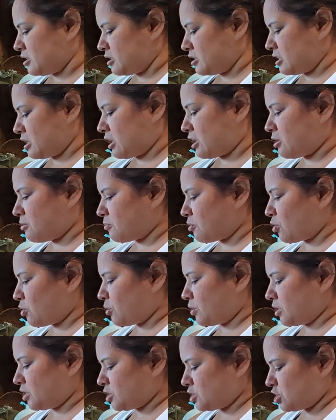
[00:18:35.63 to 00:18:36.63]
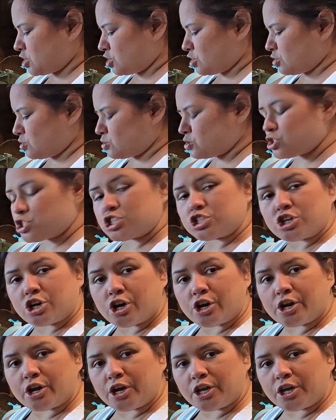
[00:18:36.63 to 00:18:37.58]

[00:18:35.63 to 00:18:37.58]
Now I'm going to start